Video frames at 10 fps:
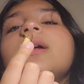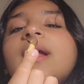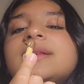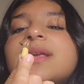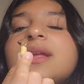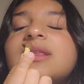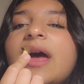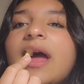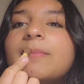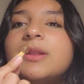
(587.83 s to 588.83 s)
It's like
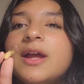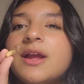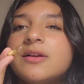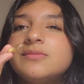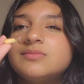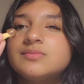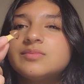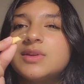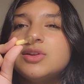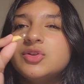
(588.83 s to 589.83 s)
that, but like
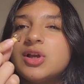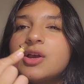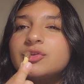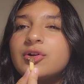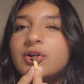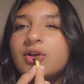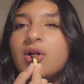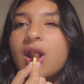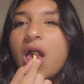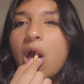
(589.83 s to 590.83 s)
the Nutella is already on.